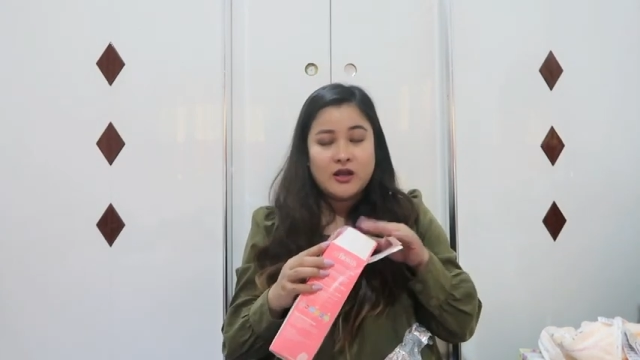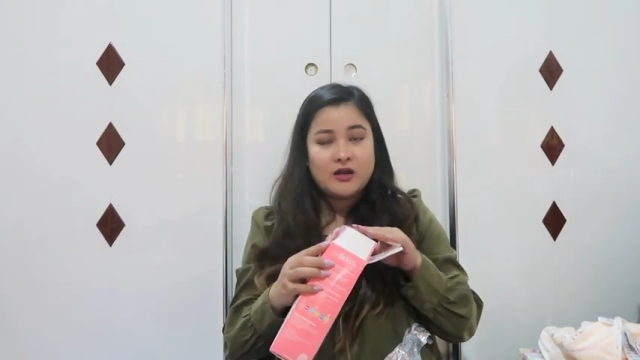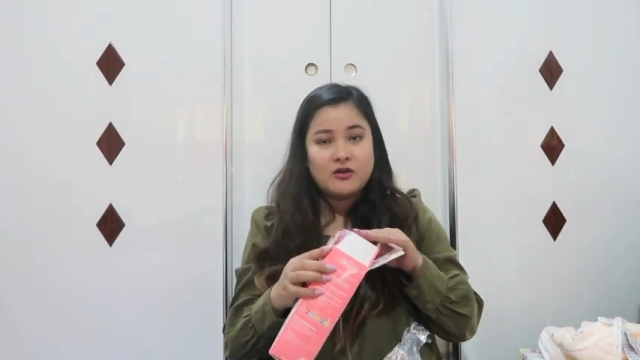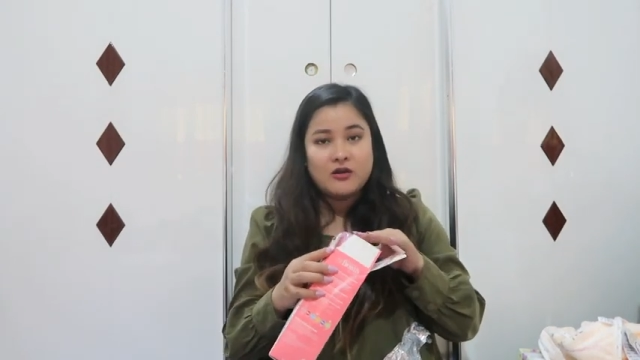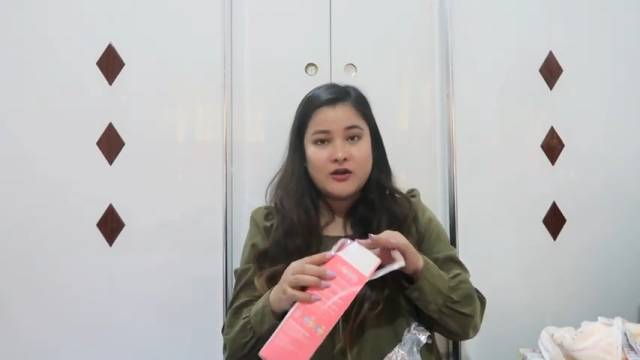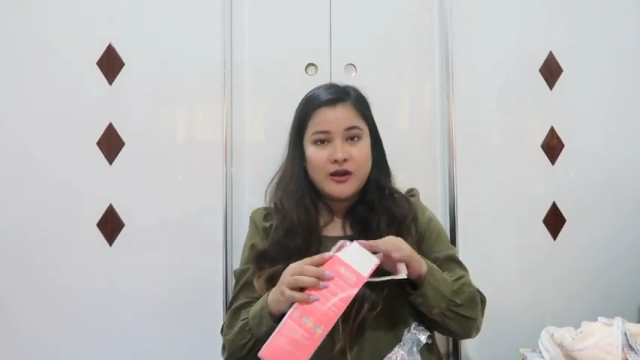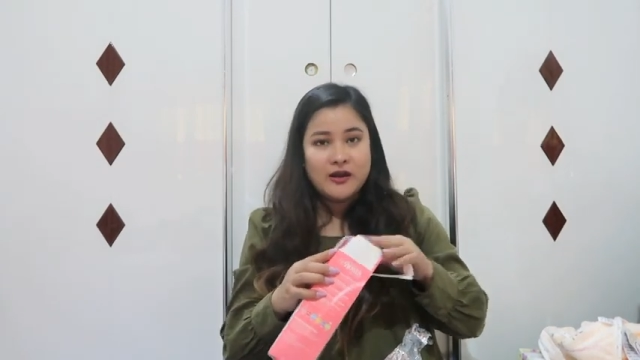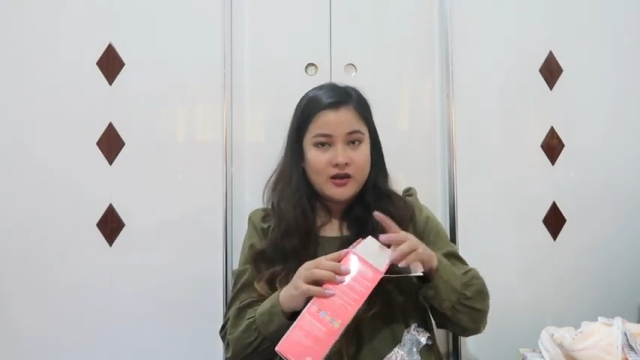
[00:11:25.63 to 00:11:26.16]
and
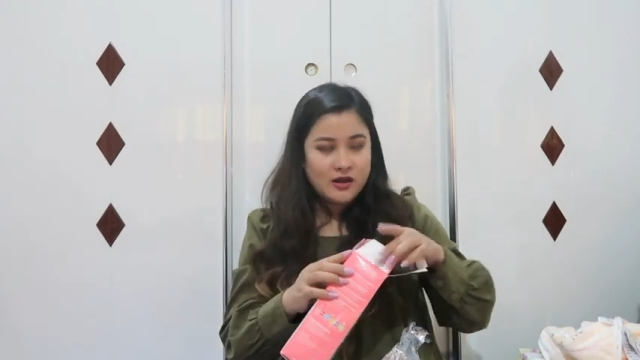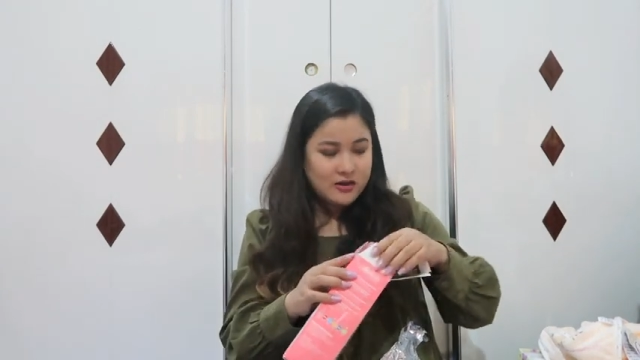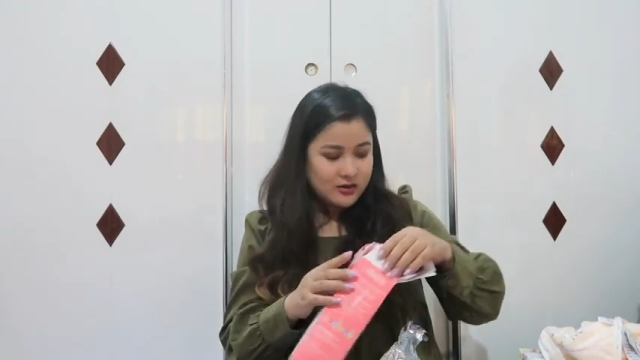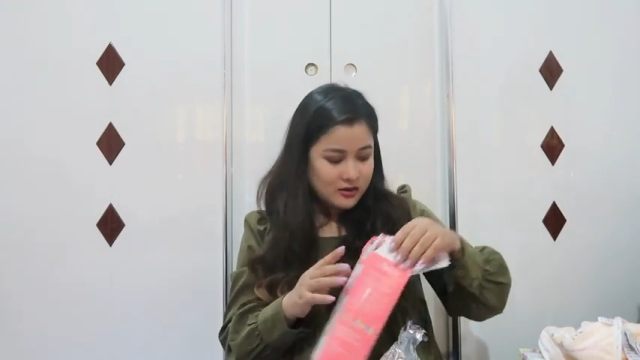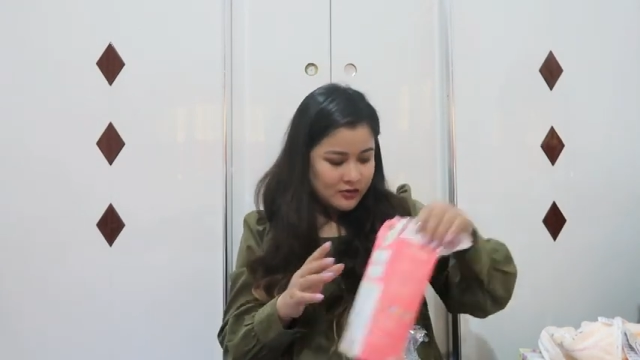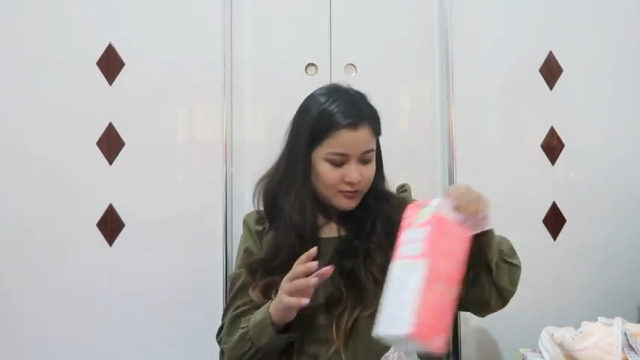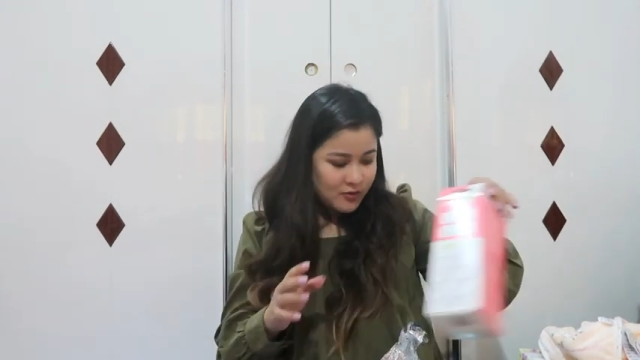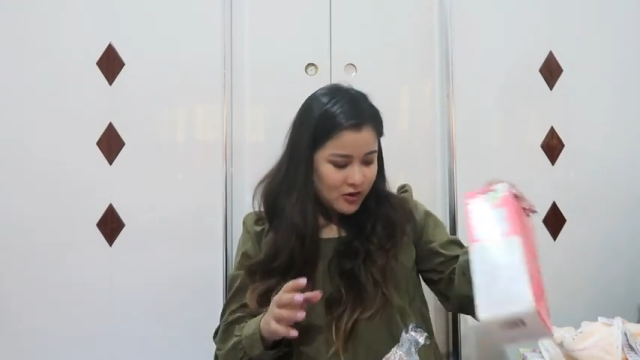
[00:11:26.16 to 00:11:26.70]
not any
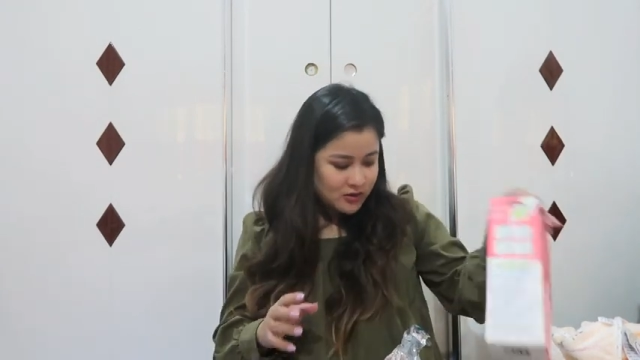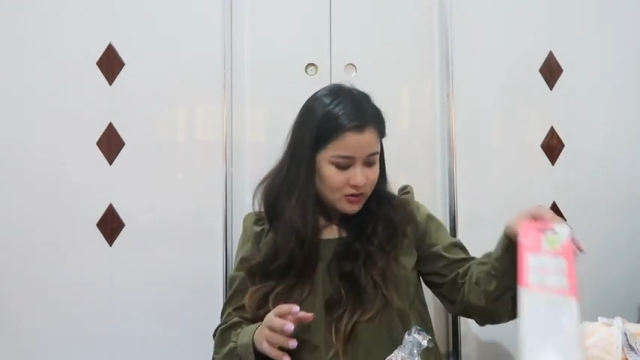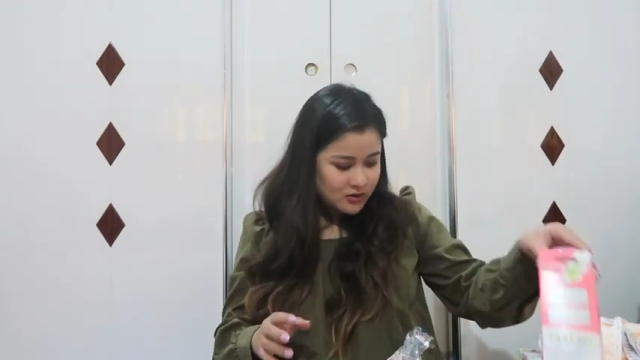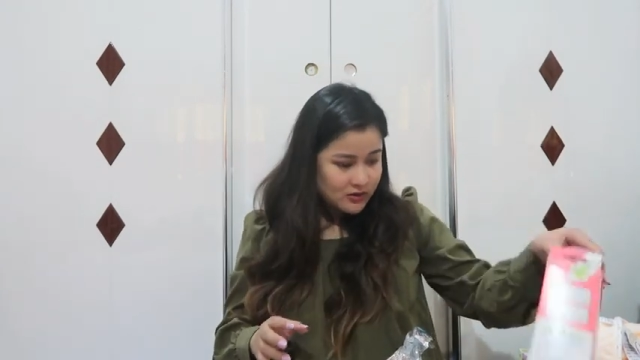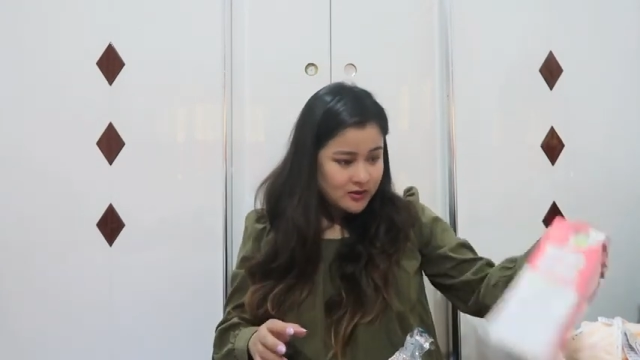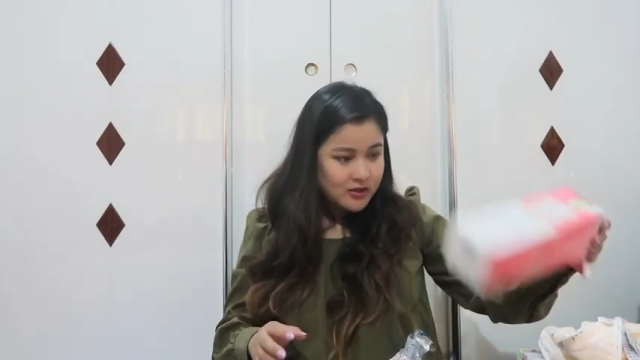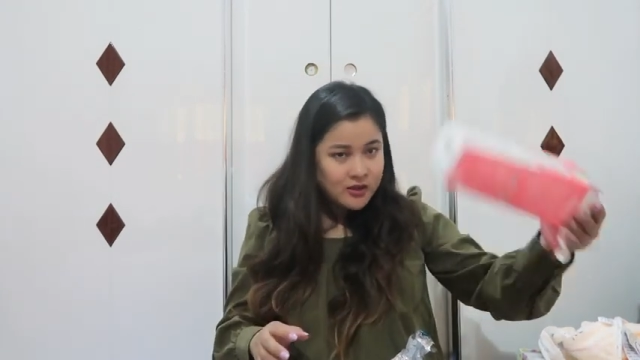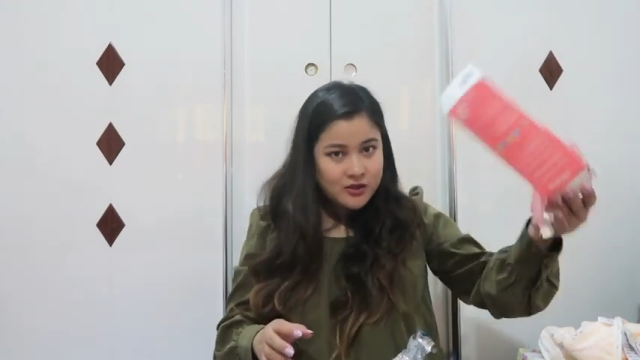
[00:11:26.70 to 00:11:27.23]
other bottle